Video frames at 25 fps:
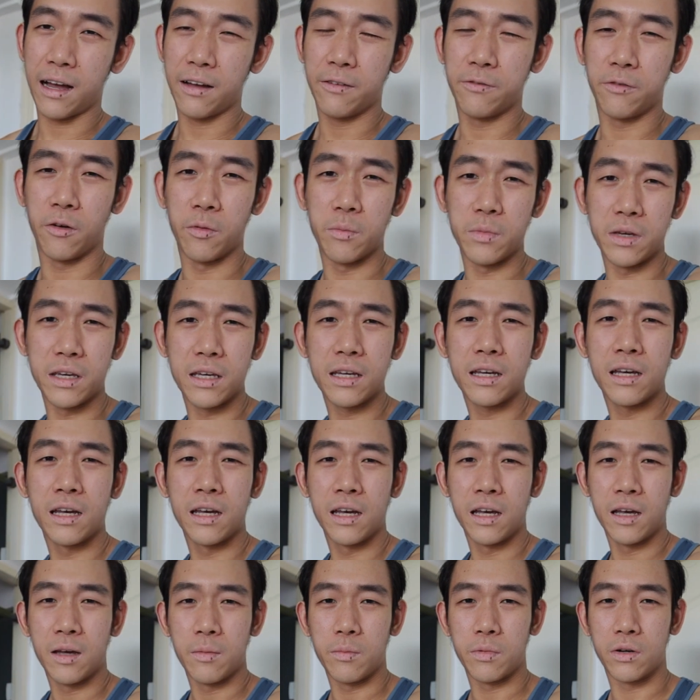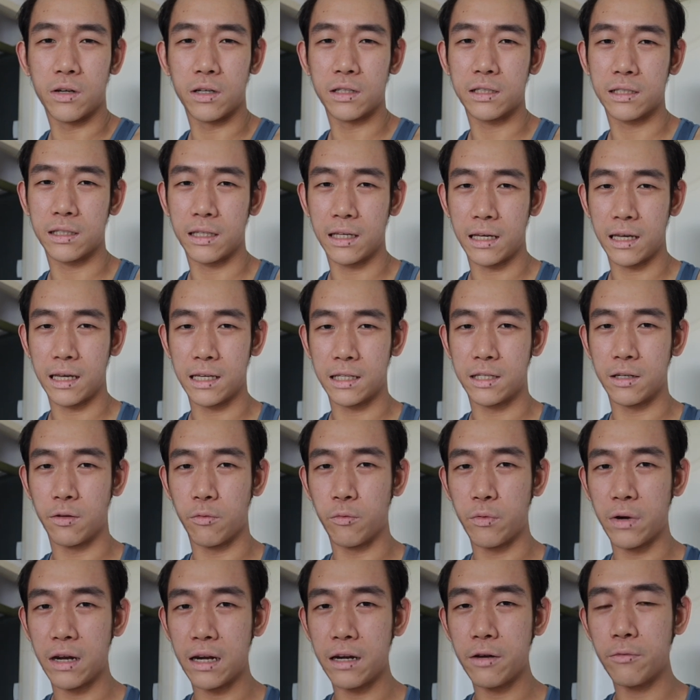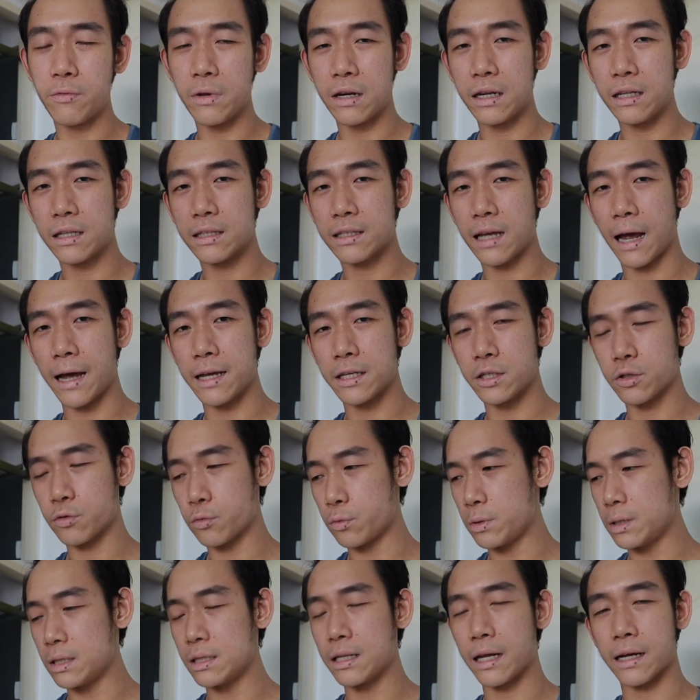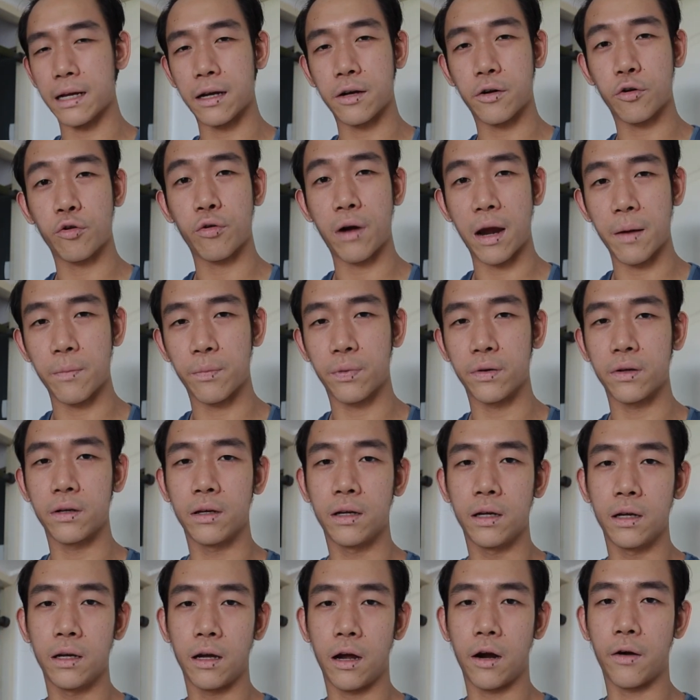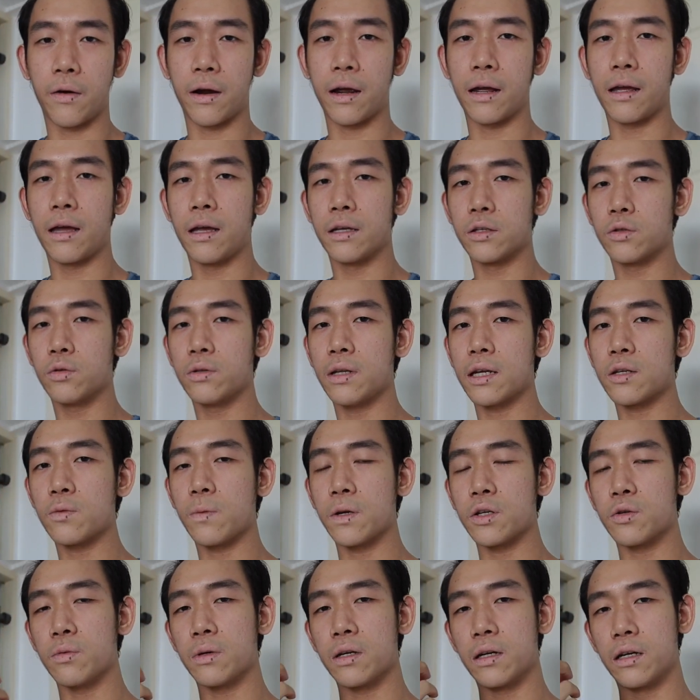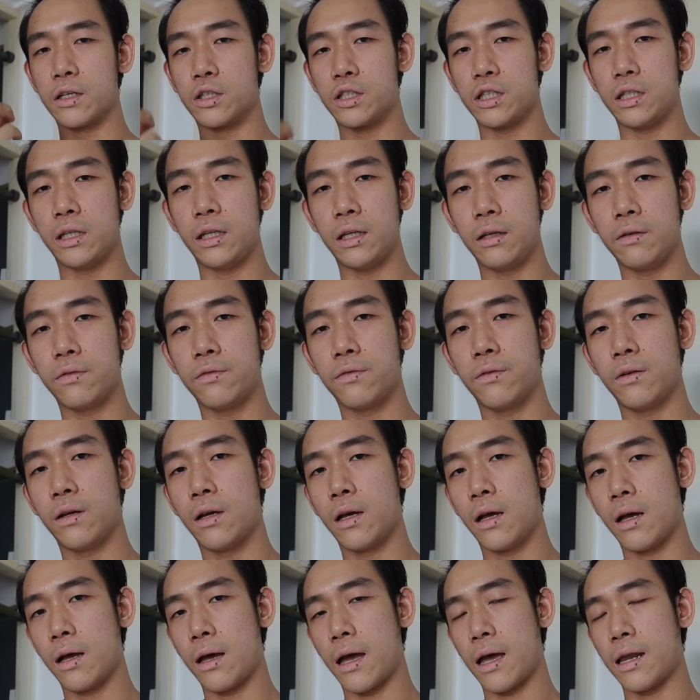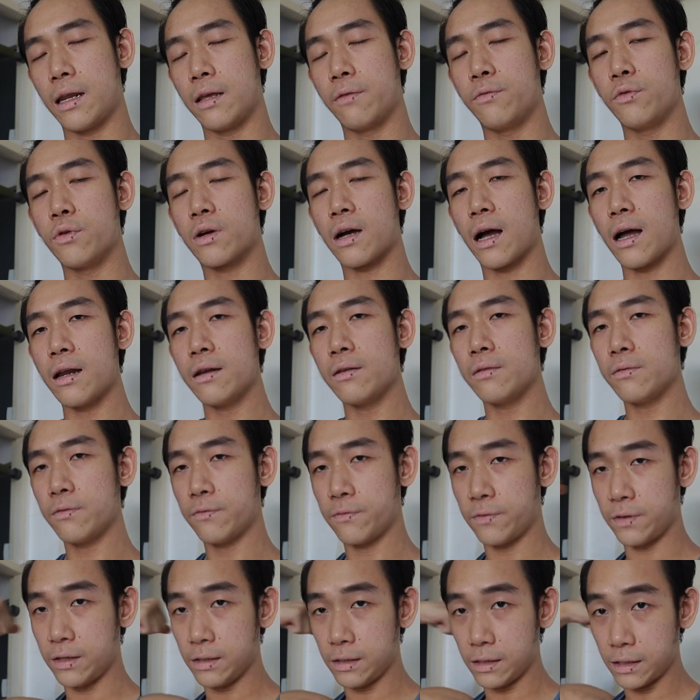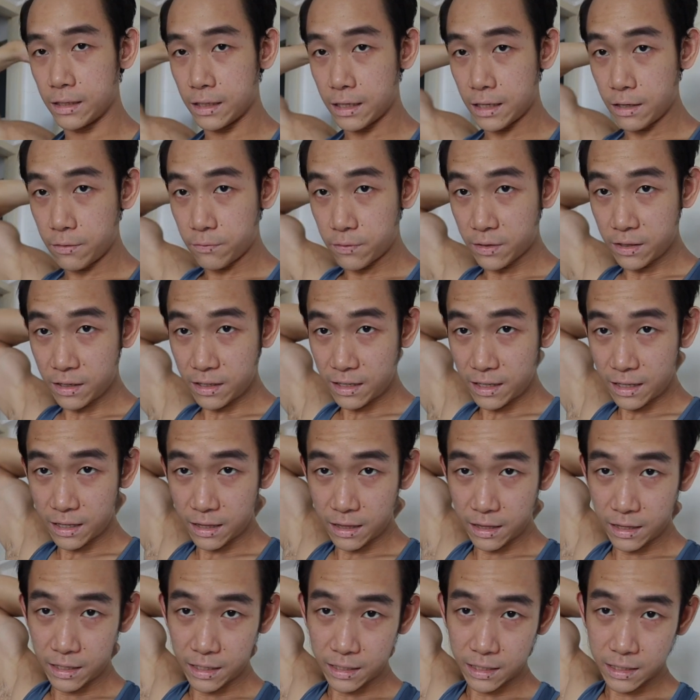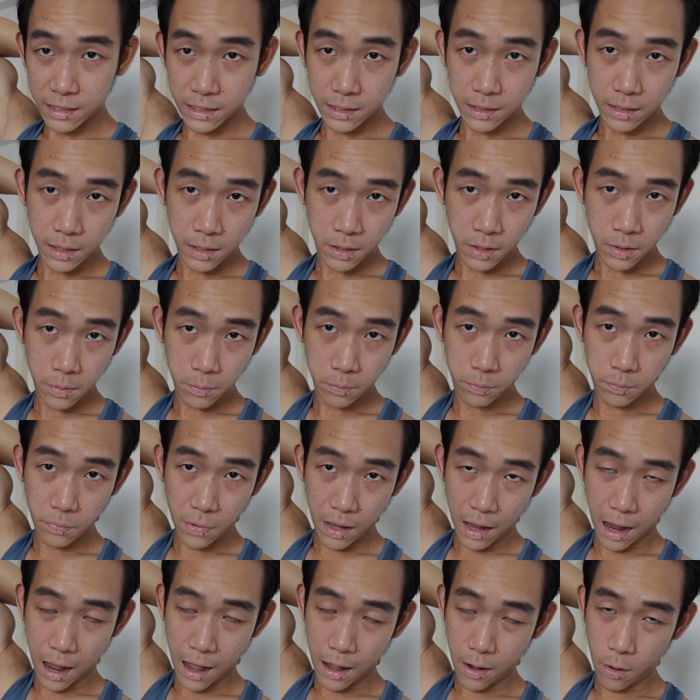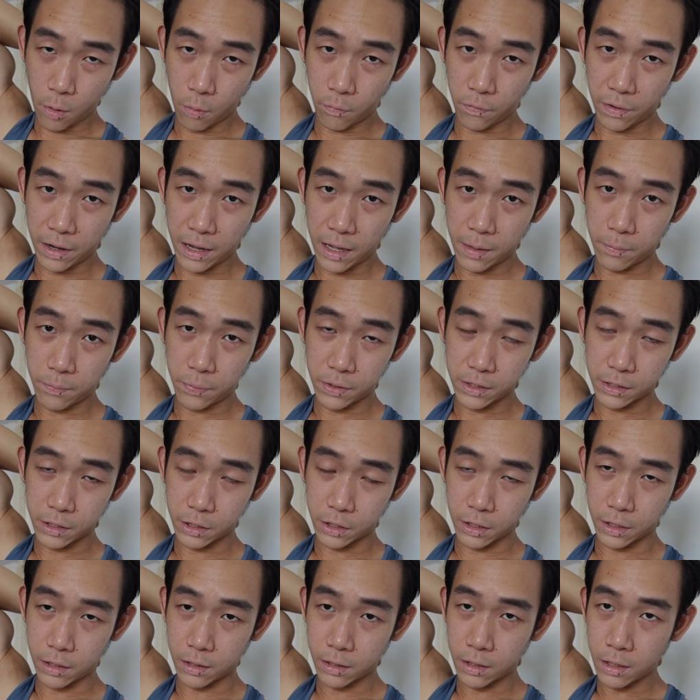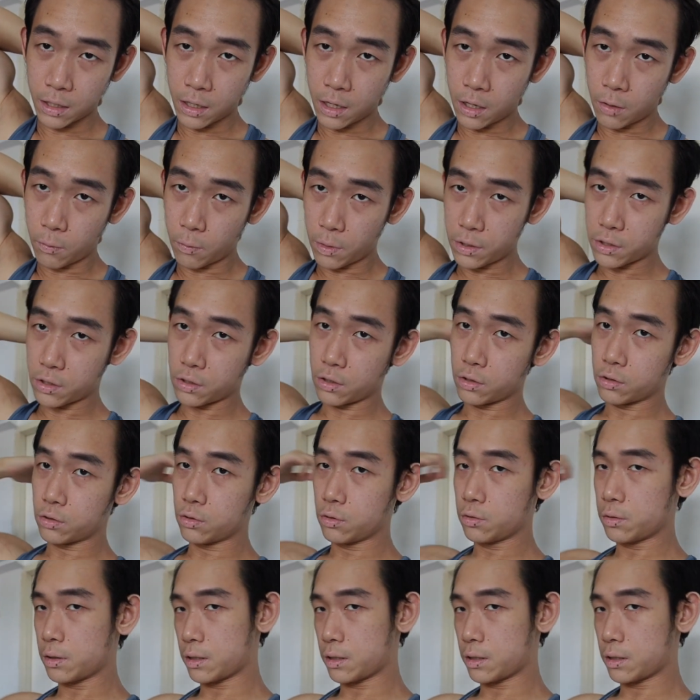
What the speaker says: for me, because it's a really tight squeeze, like a cramp. Alright, so that's what you want to achieve. And if you can't feel it even in this overhead position, what you're going to do